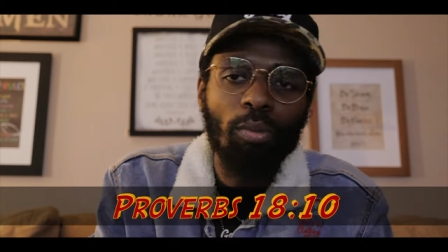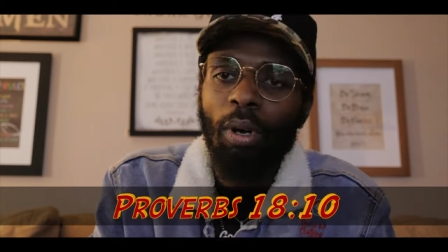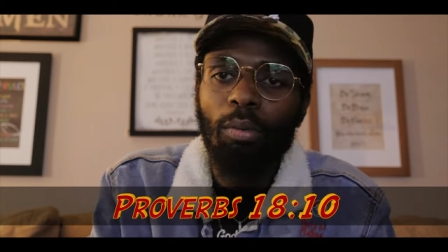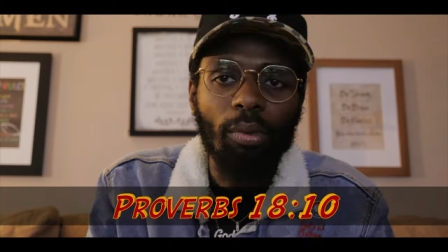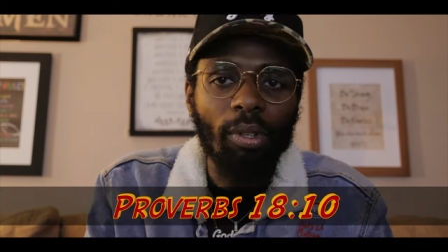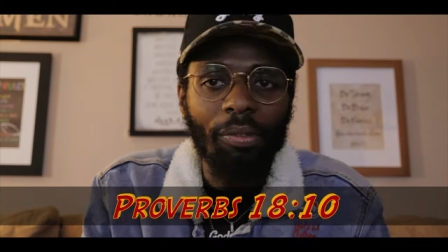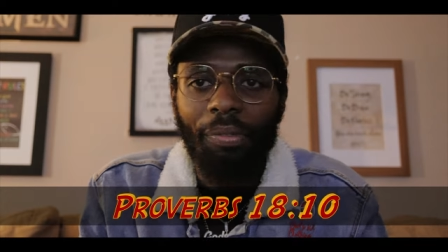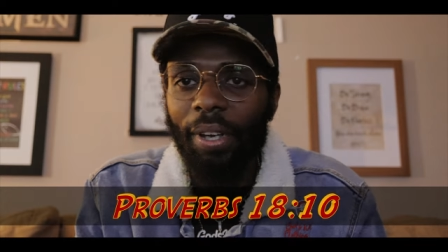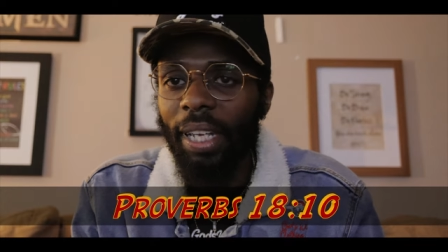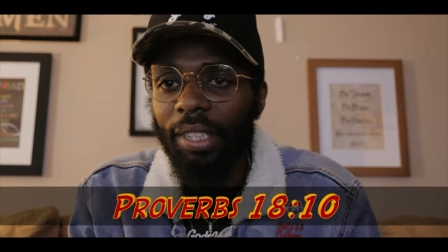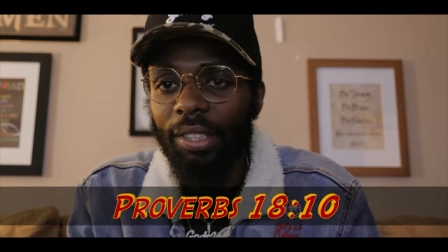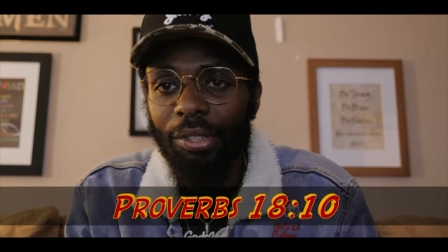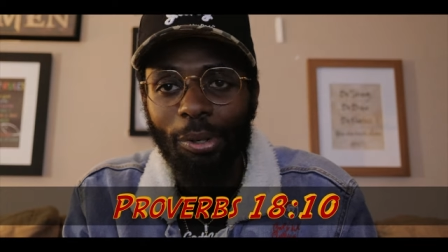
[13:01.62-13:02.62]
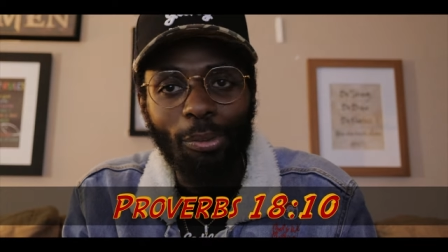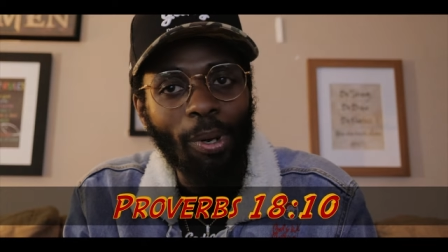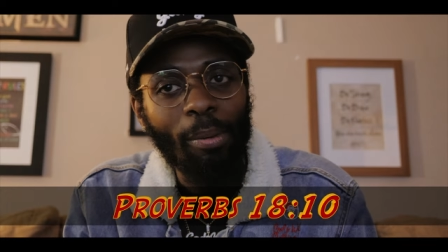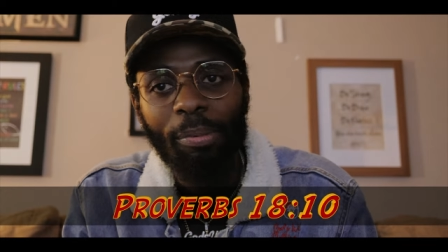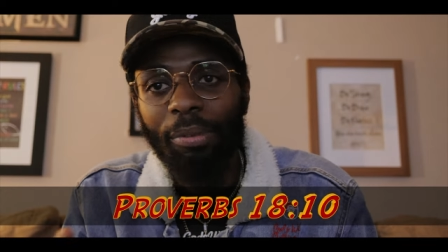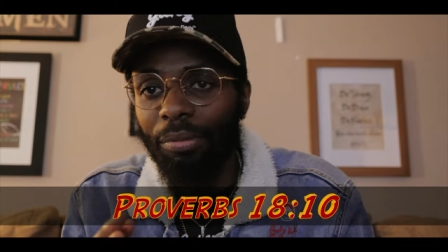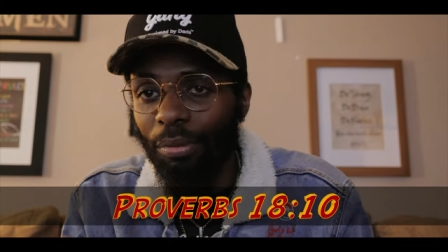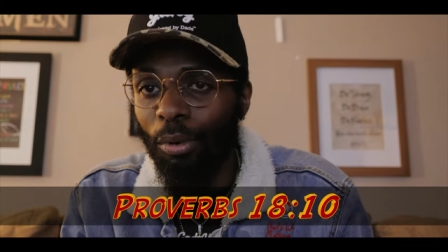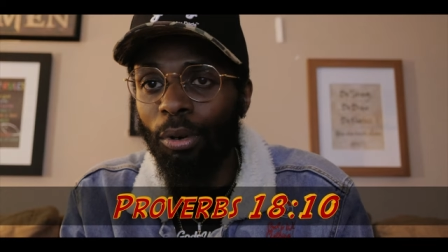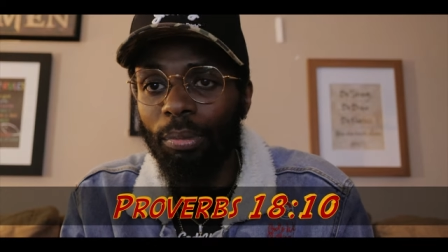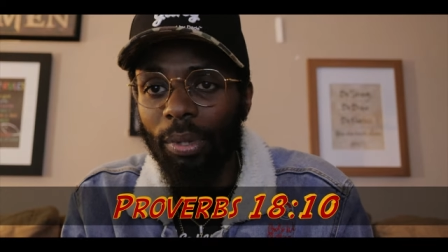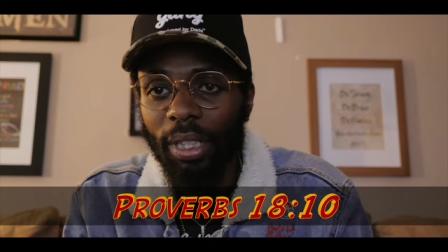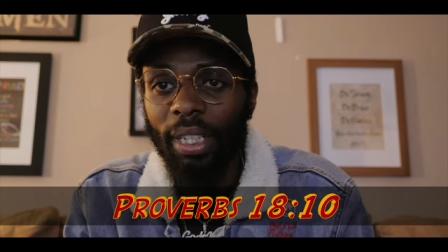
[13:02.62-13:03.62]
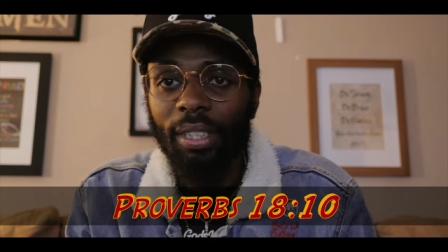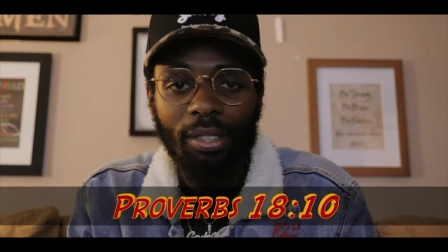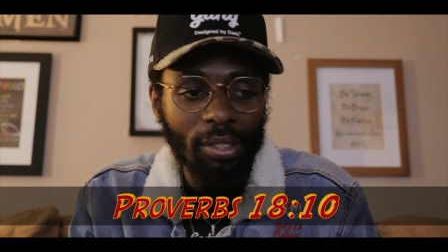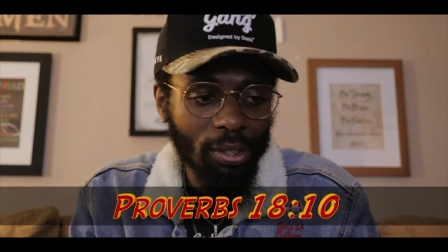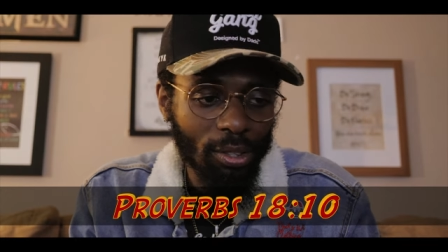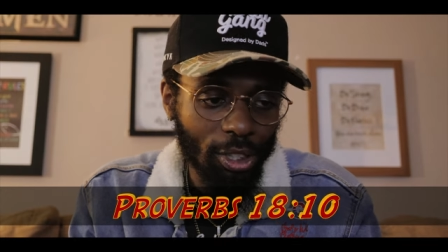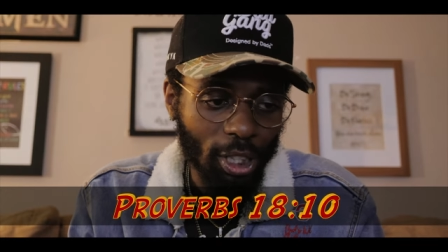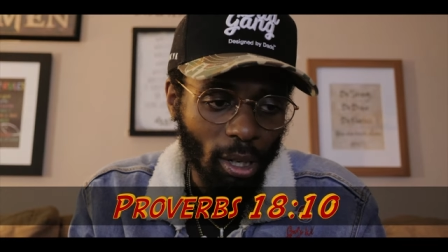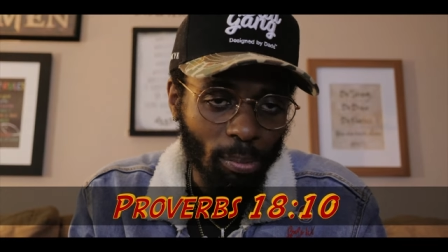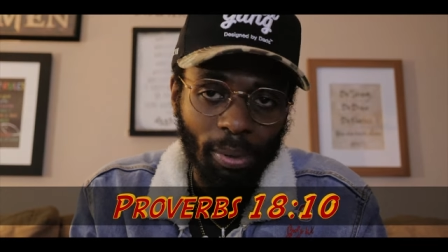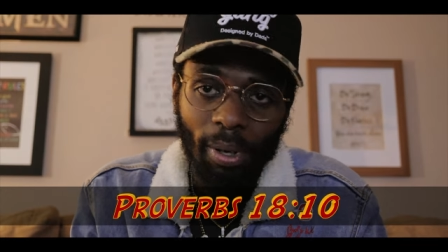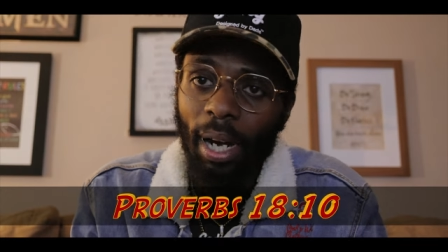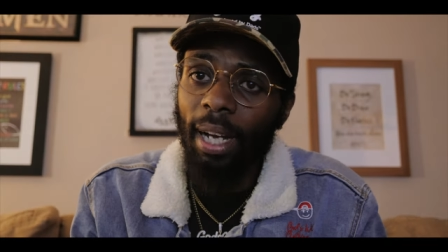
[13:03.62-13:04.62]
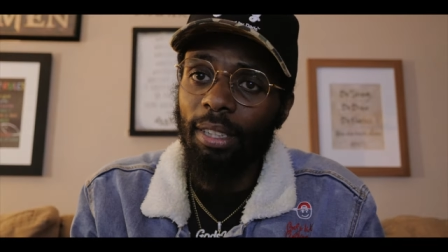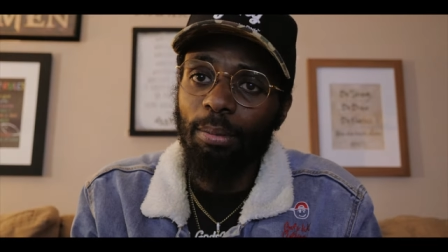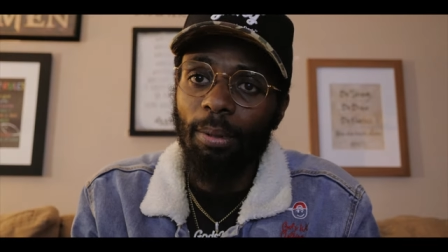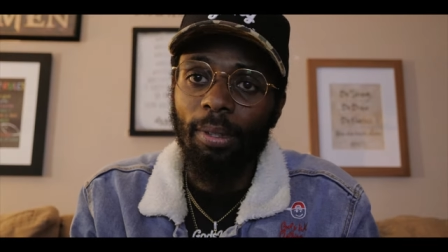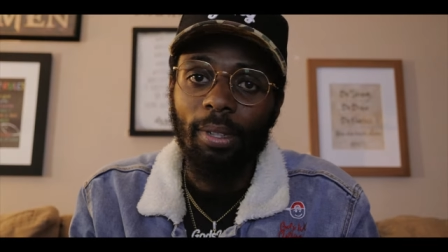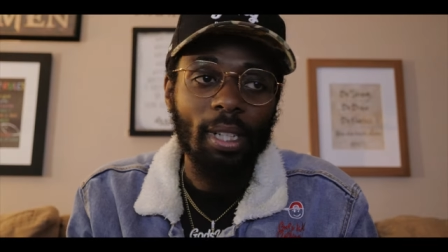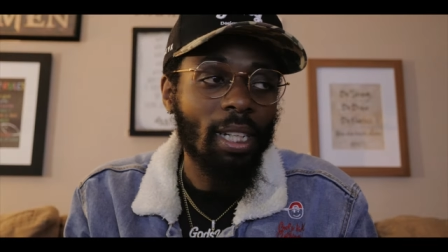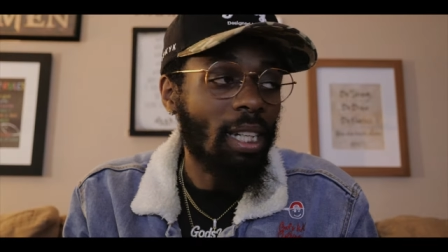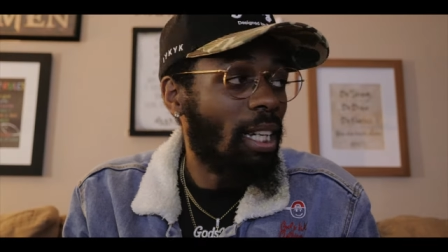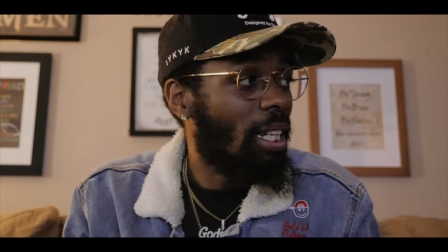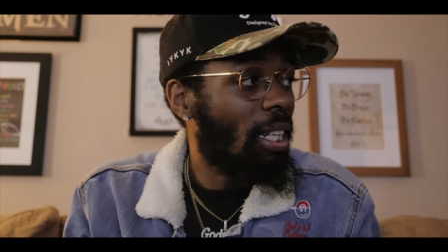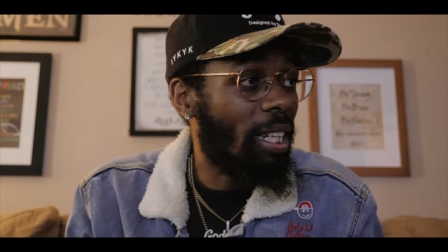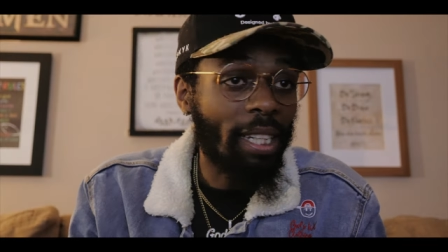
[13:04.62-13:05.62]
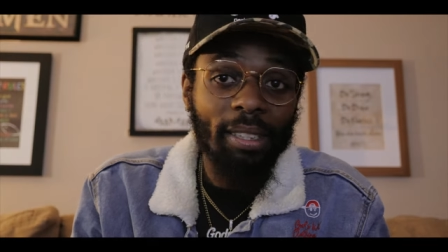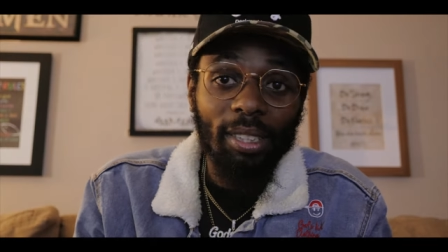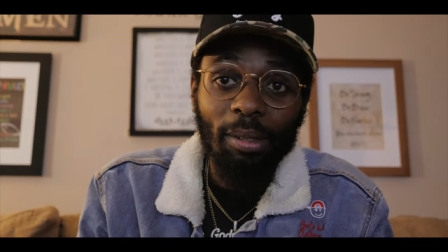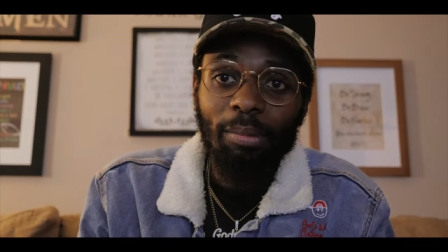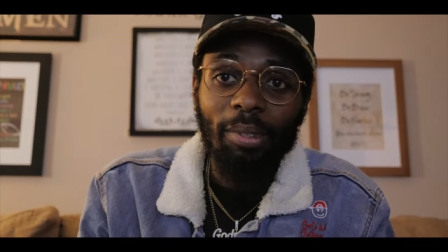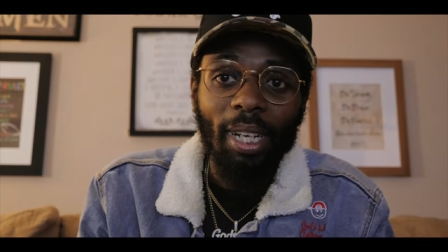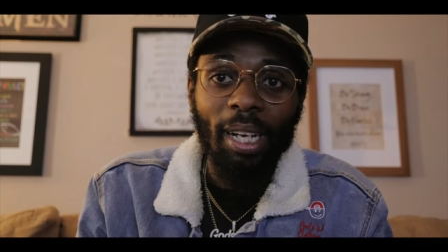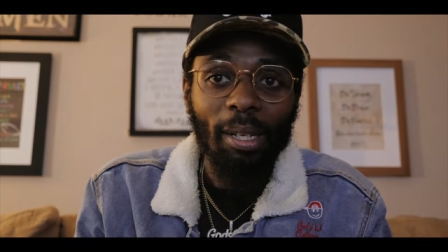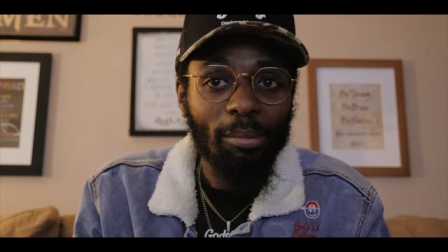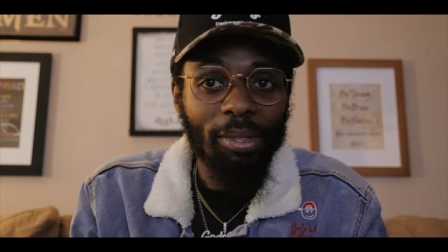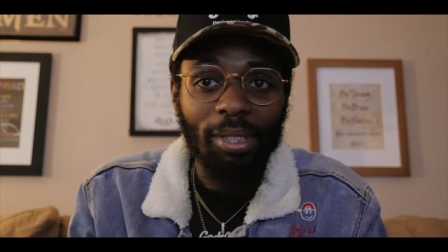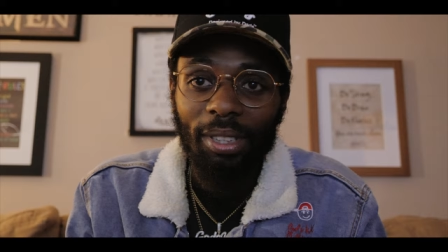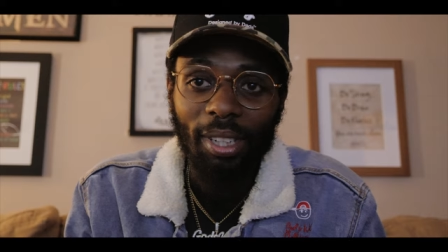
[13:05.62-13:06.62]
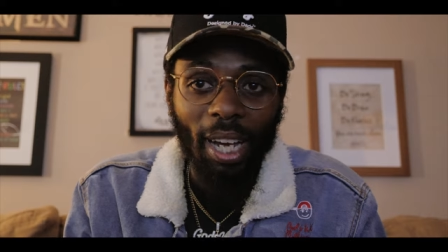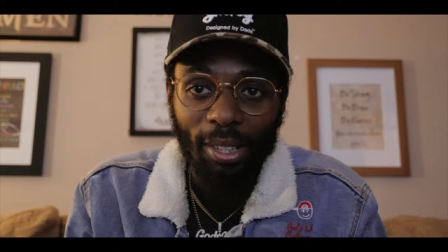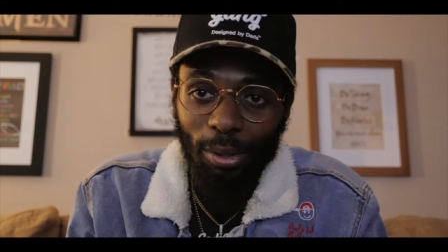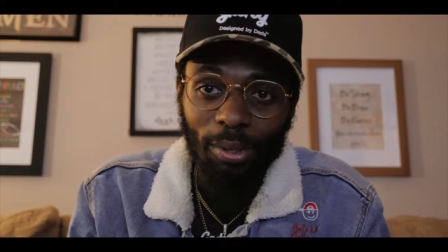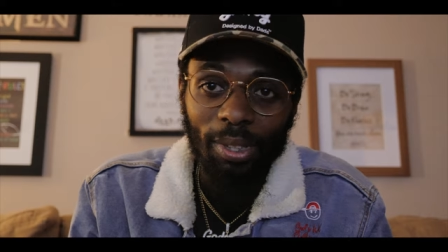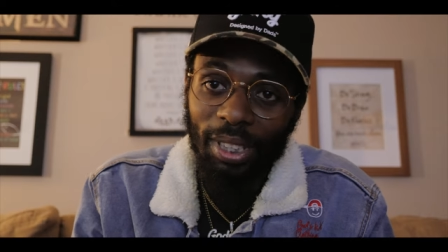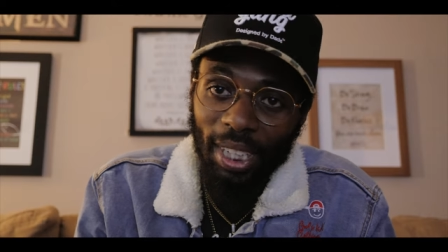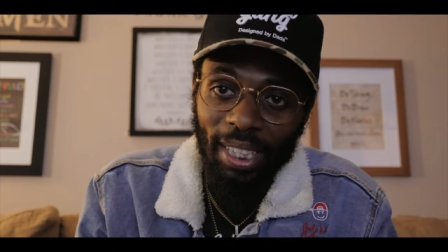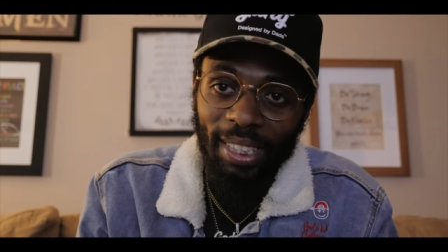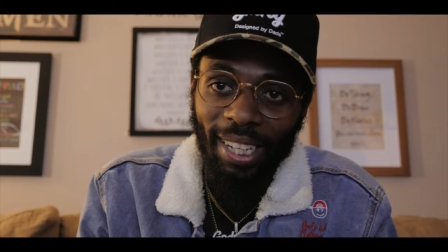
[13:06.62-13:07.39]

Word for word: what we face, no weapon formed against us shall prosper. And sometimes, I know it says